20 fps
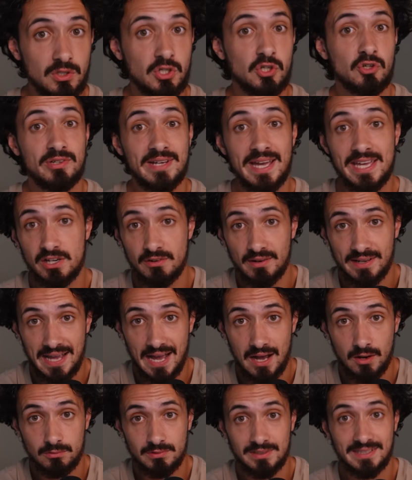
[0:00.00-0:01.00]
create your
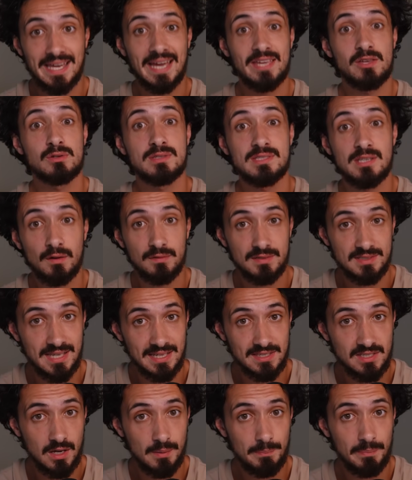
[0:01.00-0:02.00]
account, get yourself
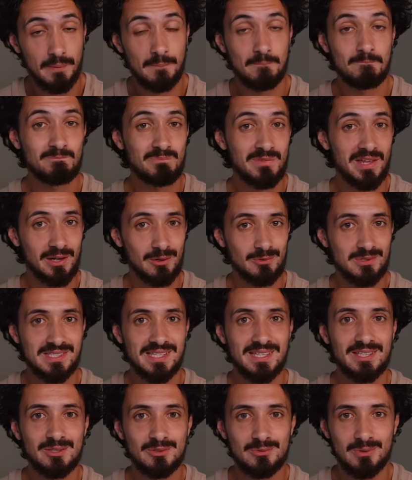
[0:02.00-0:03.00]
set up, and I'll
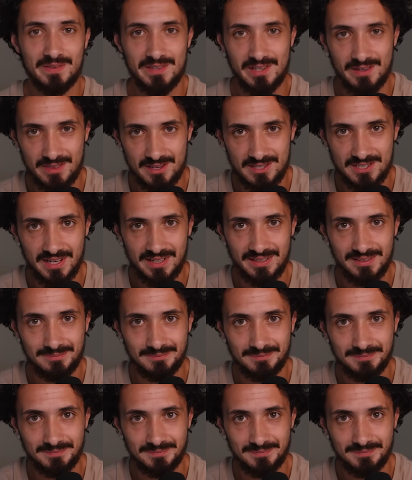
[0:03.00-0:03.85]
see you on the other side.